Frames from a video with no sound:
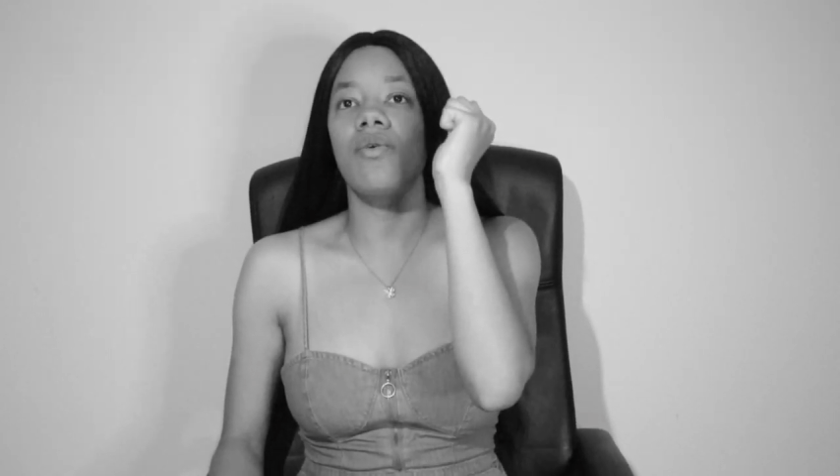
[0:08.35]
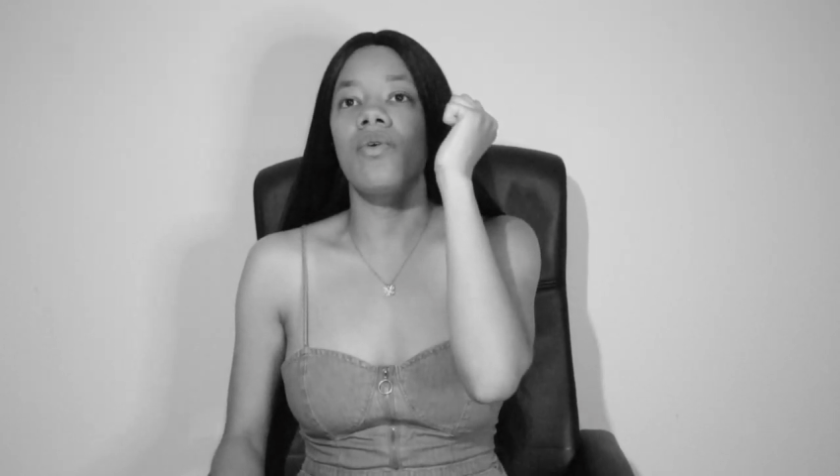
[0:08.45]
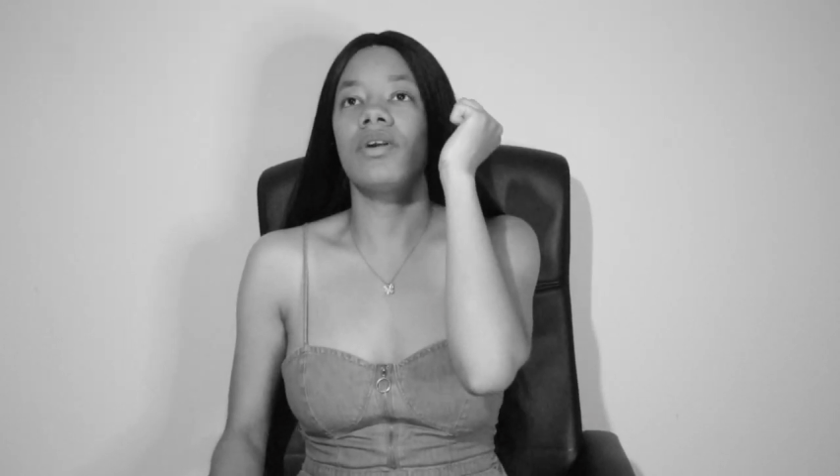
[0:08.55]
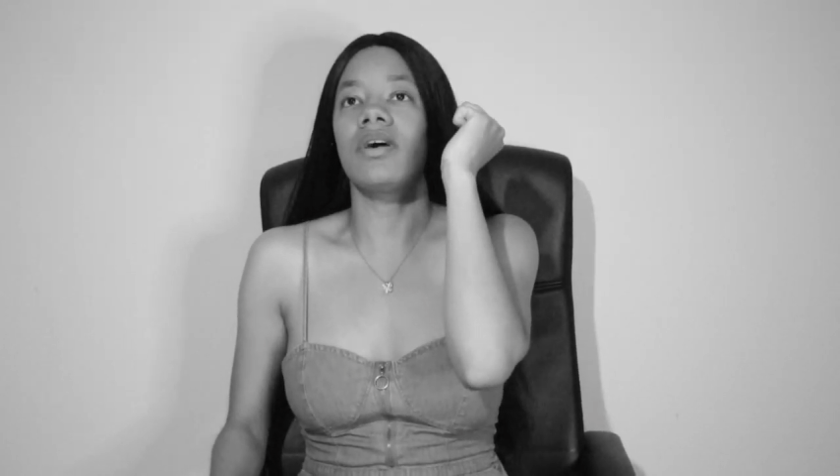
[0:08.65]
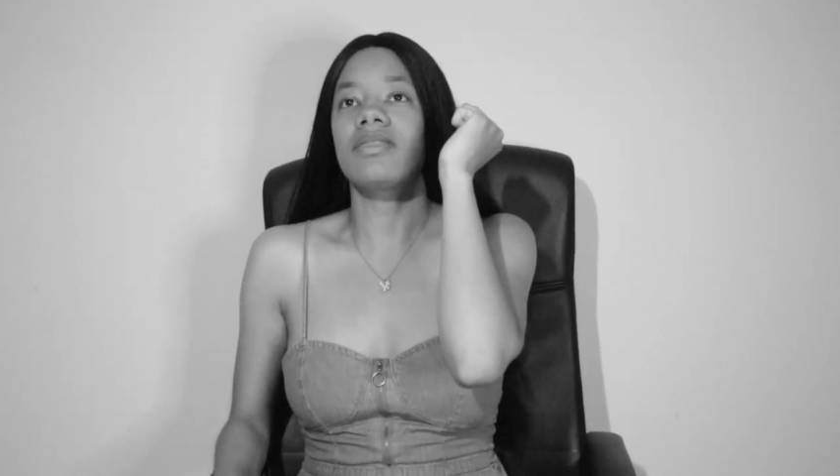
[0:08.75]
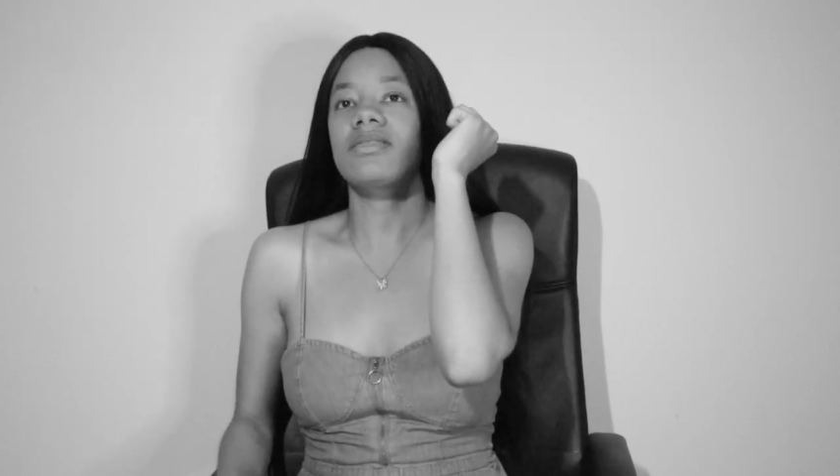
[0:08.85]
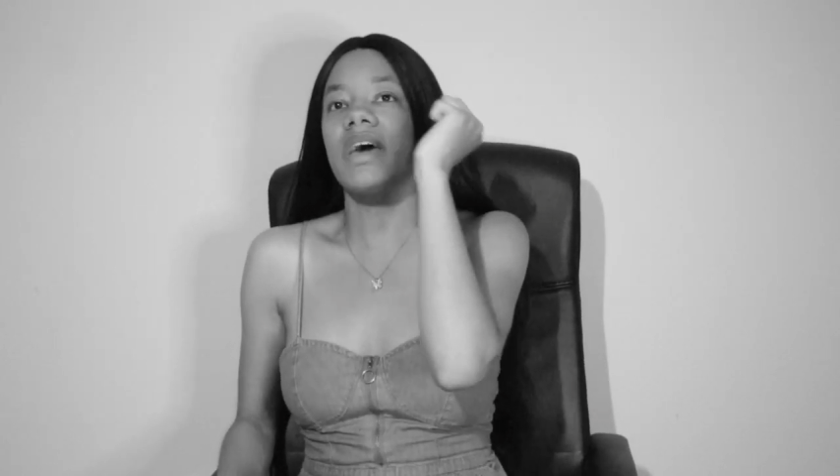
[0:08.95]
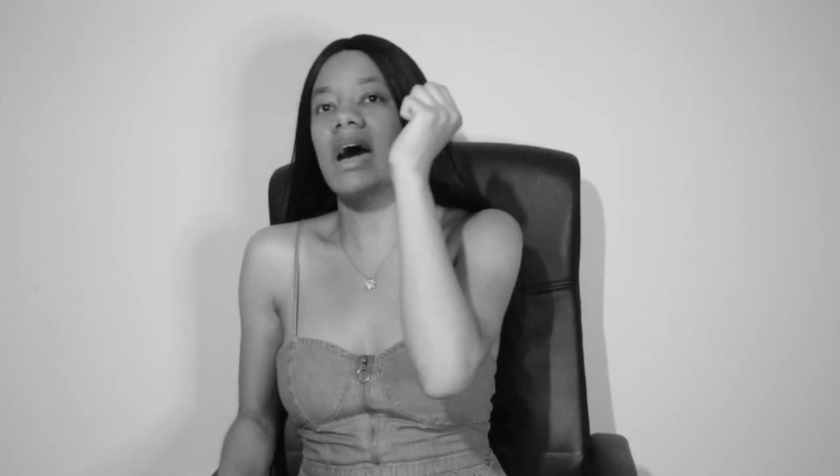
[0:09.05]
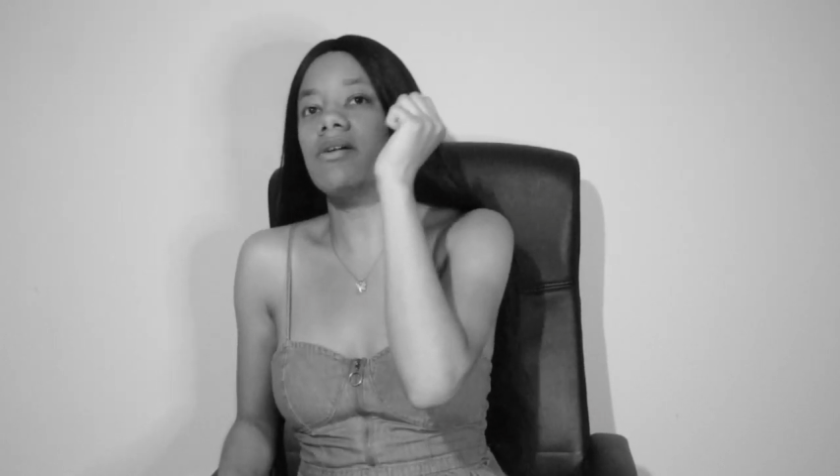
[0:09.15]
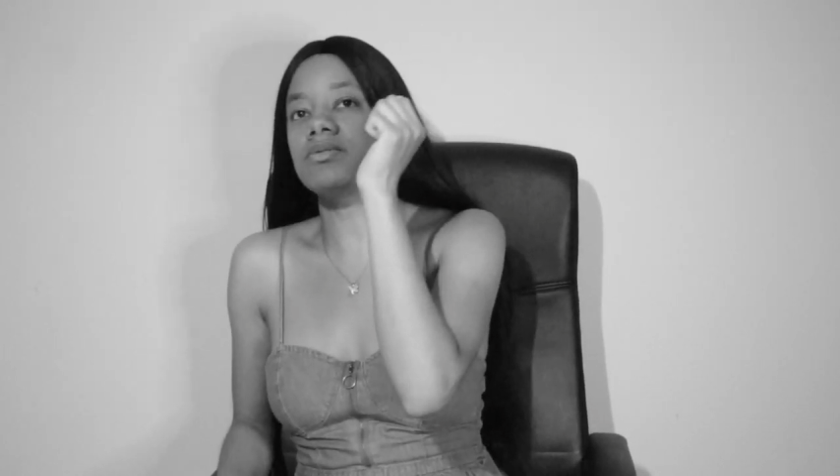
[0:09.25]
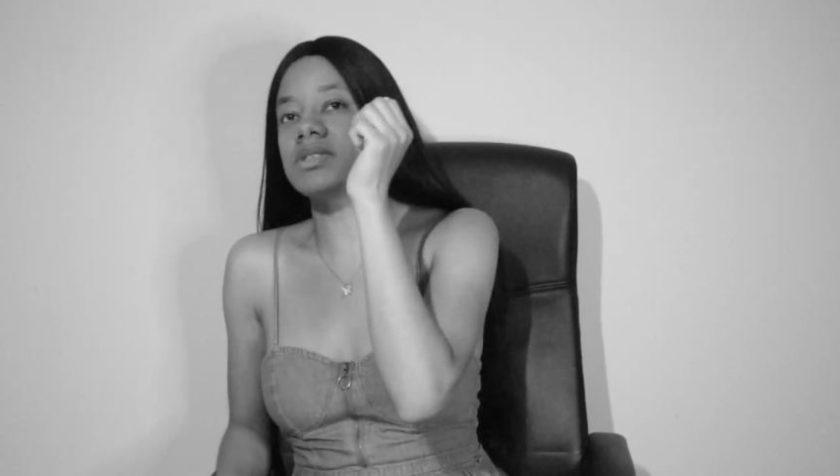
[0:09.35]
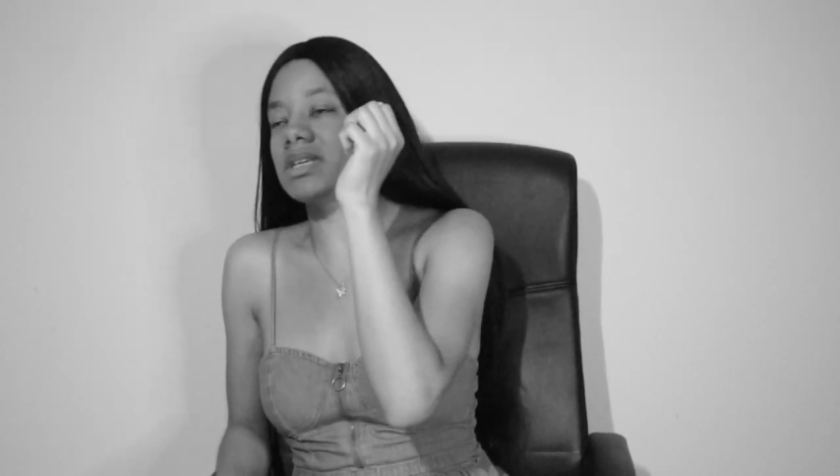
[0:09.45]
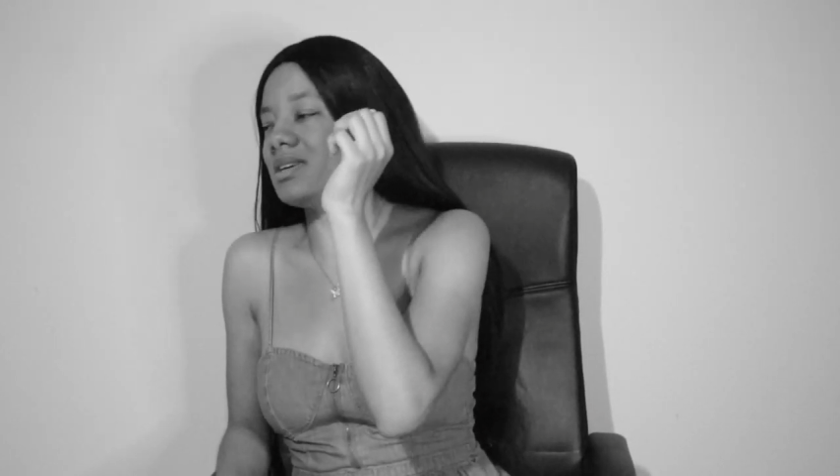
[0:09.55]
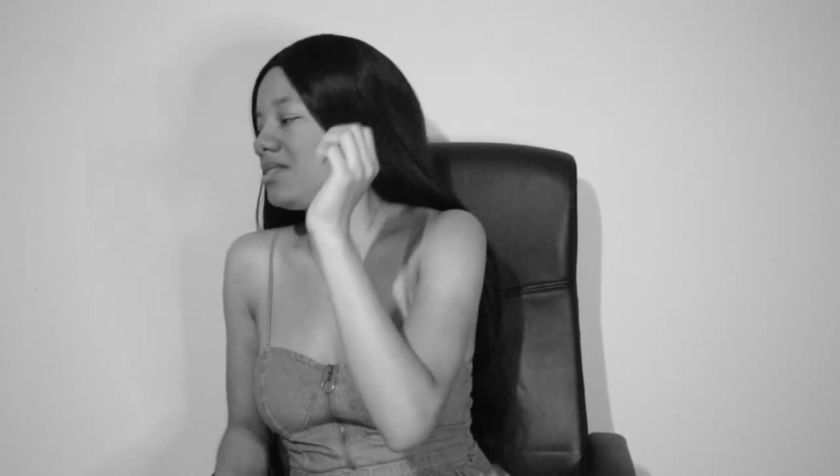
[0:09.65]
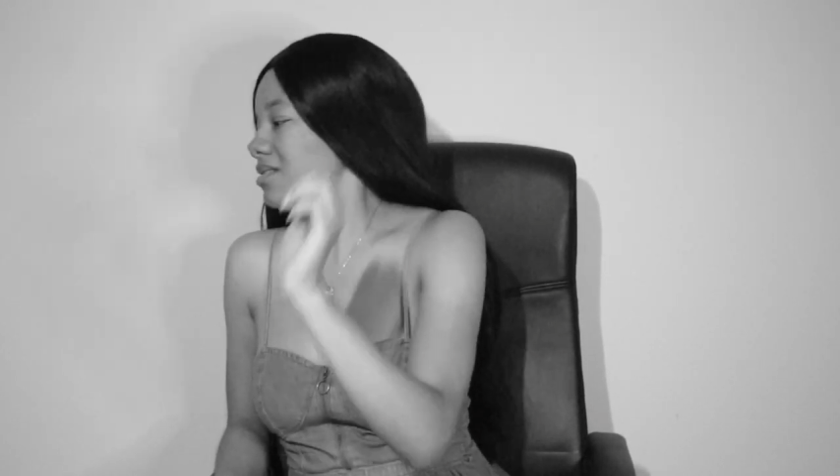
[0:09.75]
on
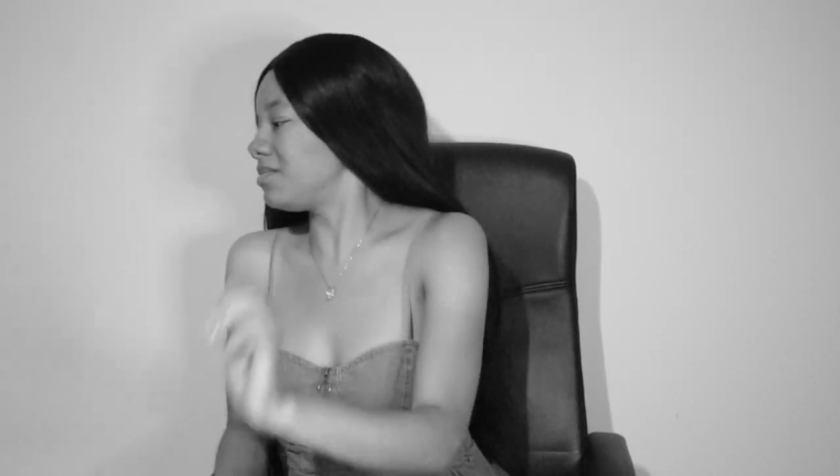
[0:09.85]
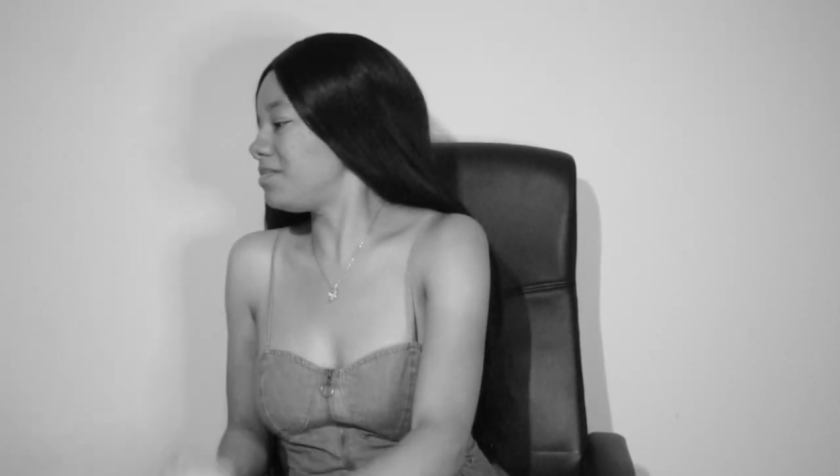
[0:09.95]
1,000.